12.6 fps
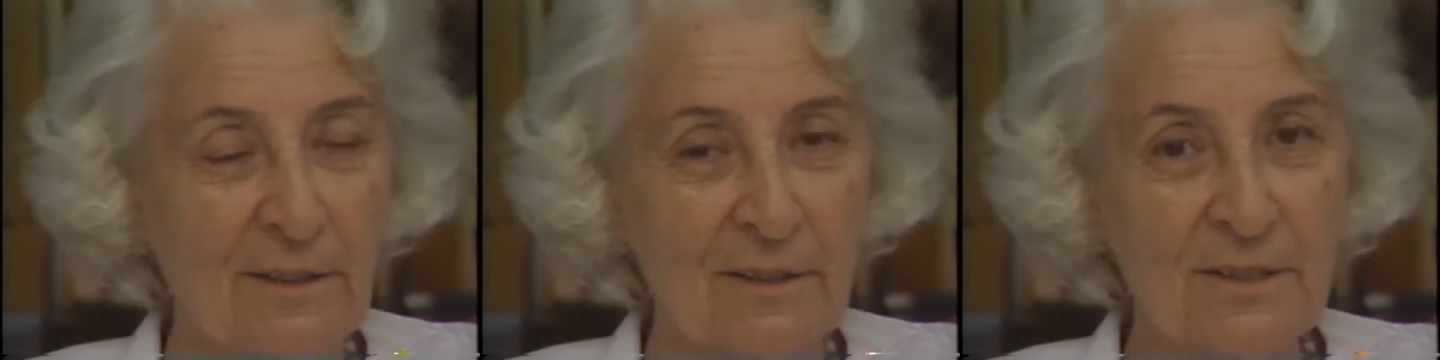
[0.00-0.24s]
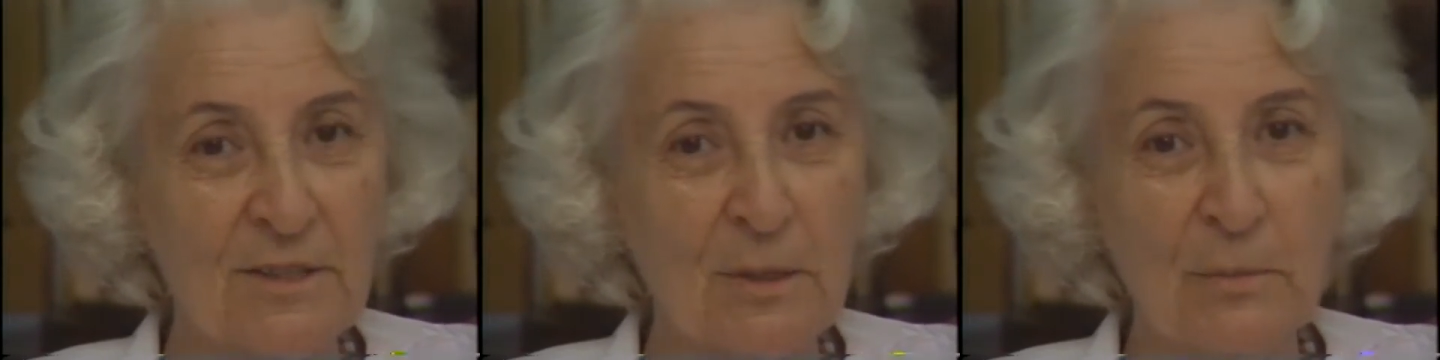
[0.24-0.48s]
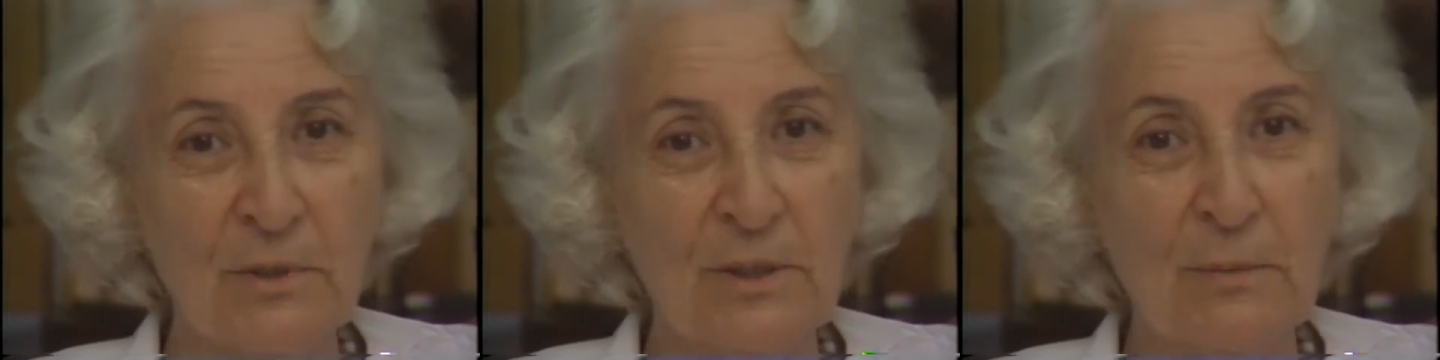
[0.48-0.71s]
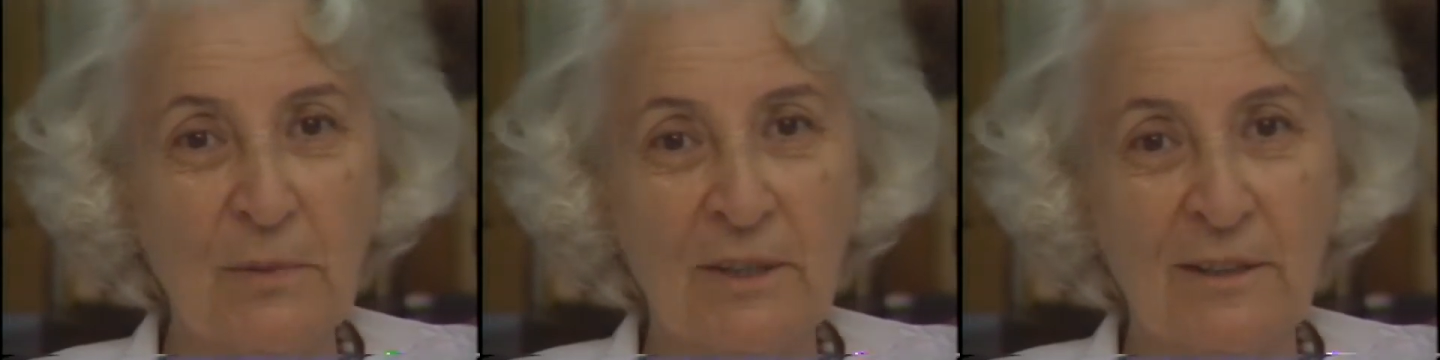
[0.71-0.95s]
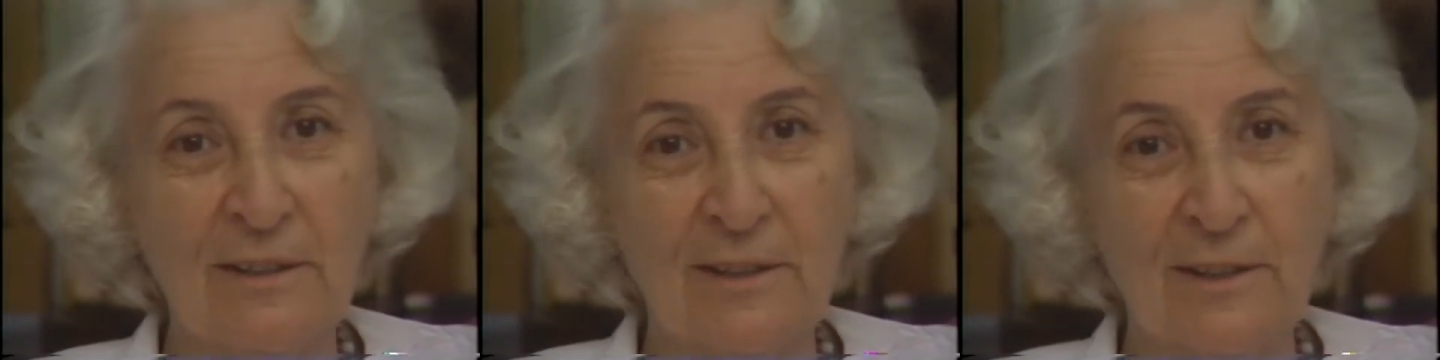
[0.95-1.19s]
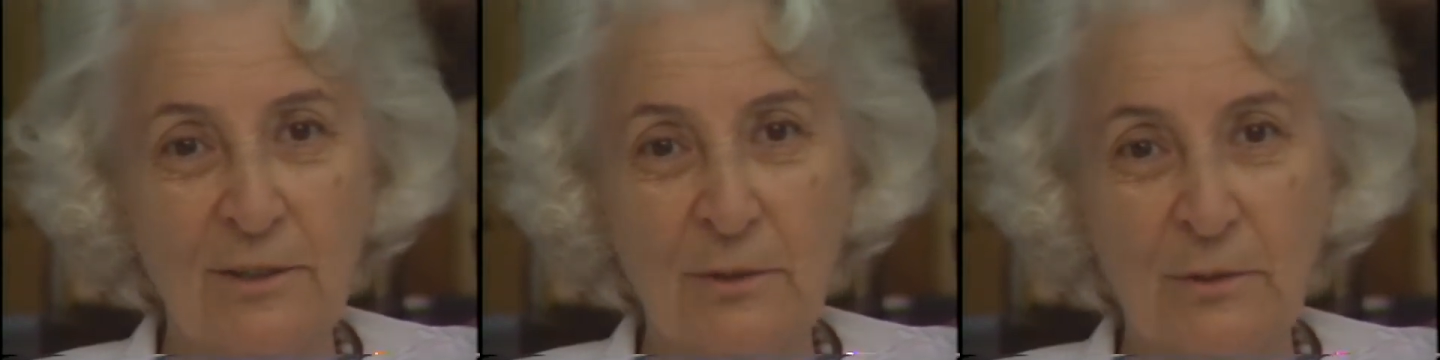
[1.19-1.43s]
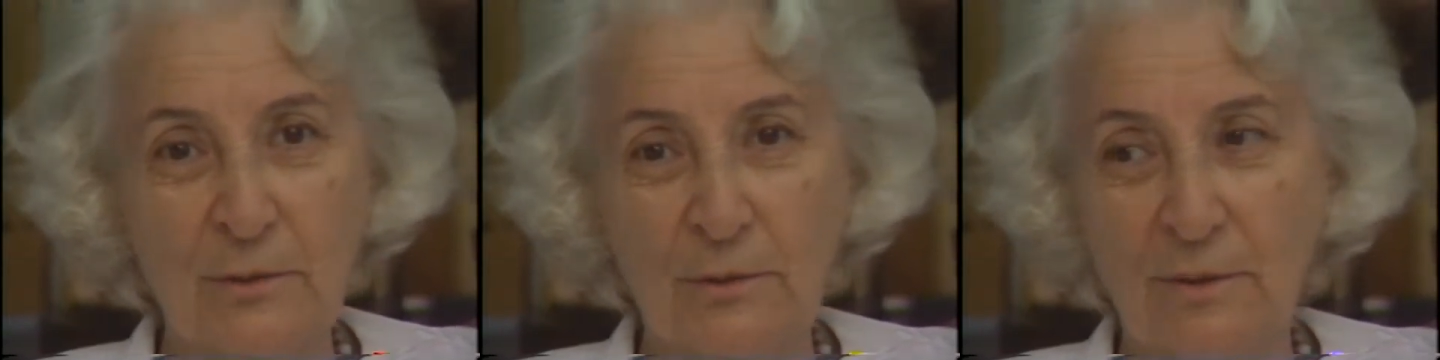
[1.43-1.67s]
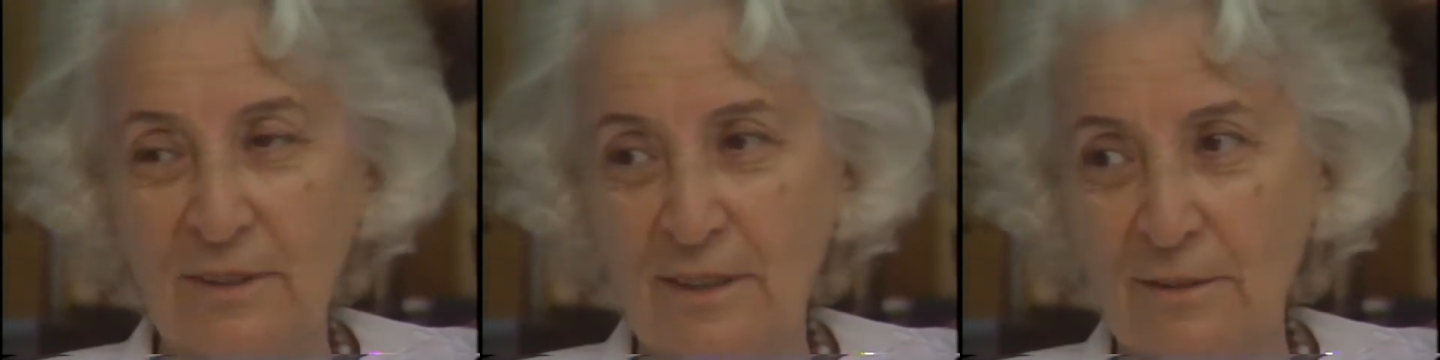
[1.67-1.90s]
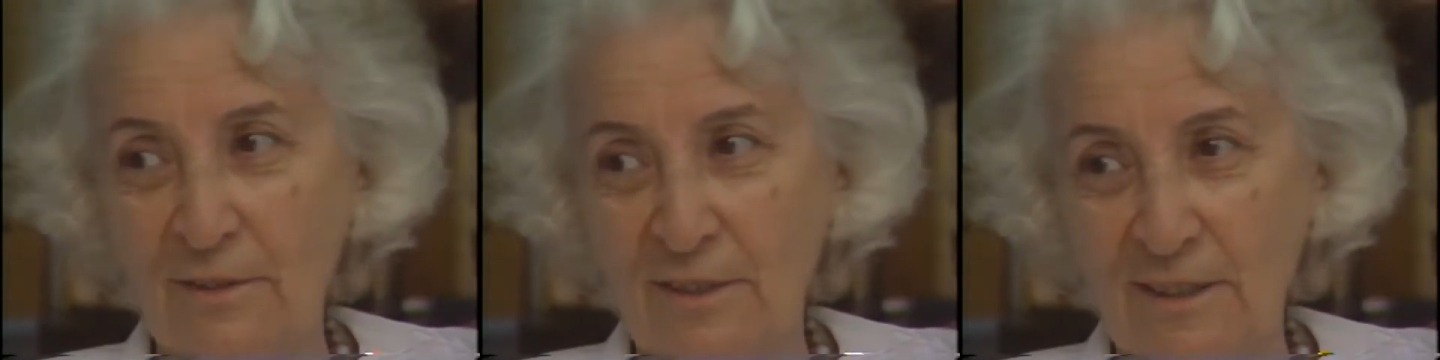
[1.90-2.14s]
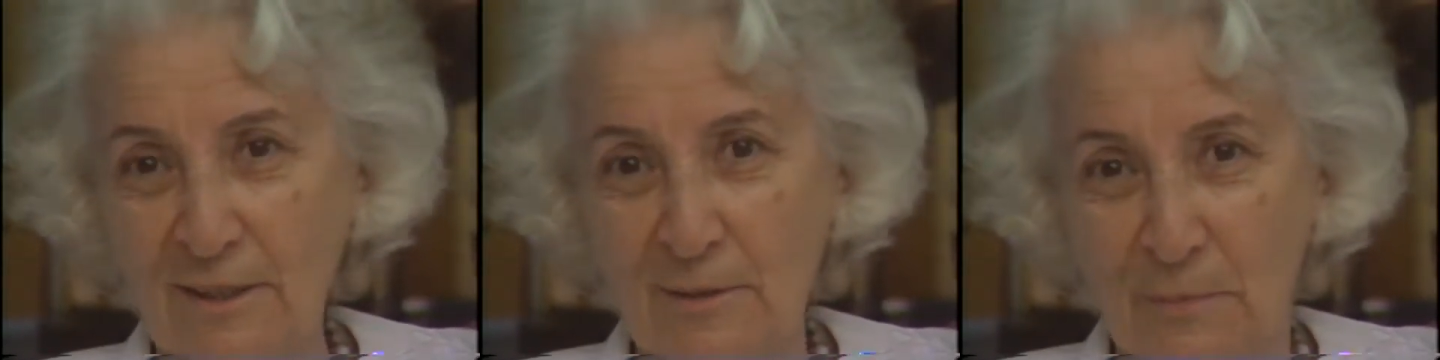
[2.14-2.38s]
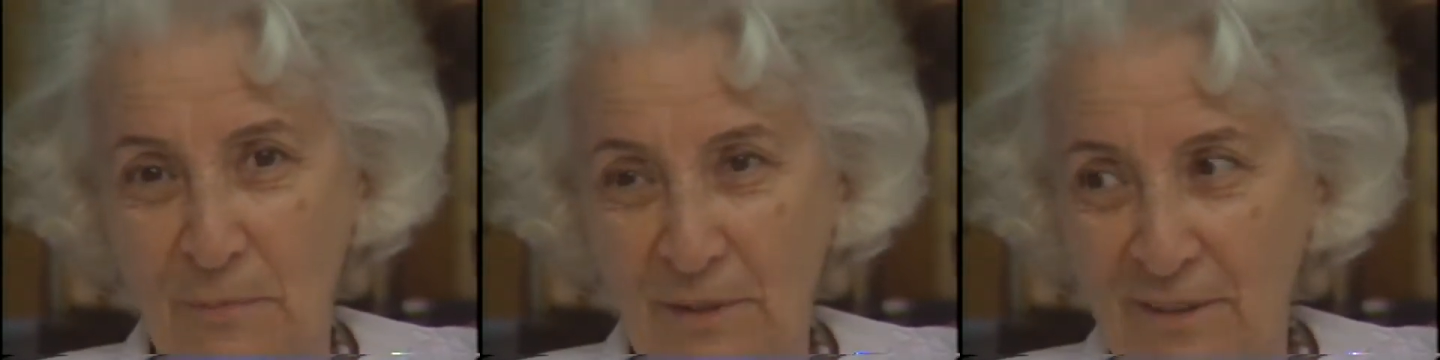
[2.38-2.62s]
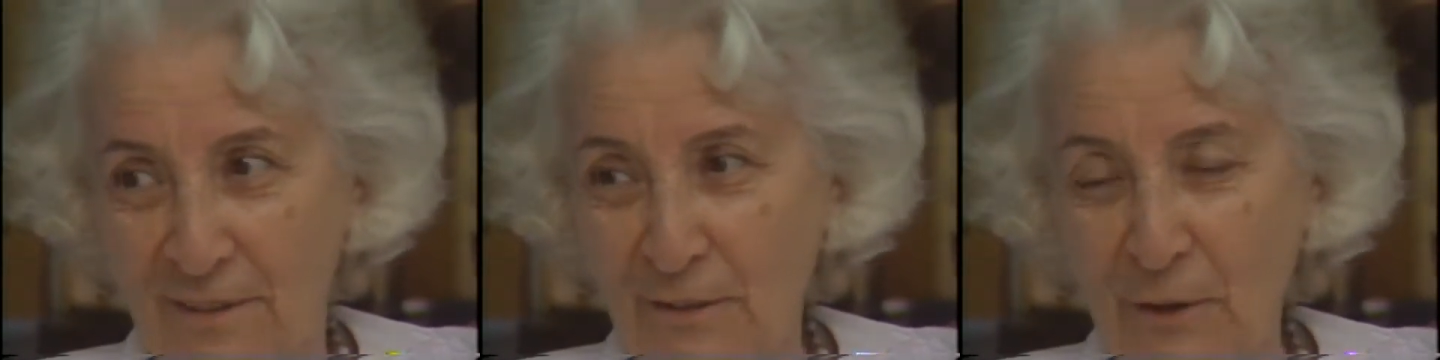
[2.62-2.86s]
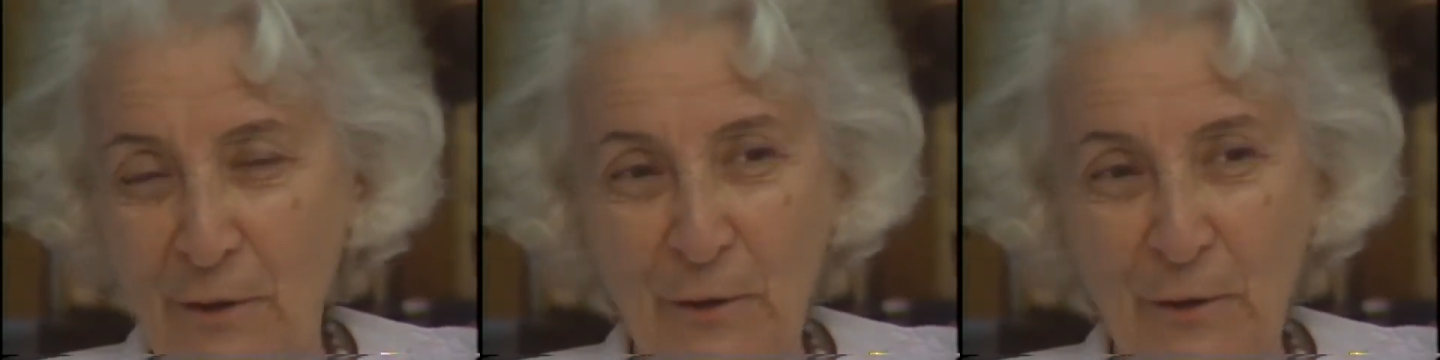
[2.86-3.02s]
Now somebody may tell you you don't have enlightenment,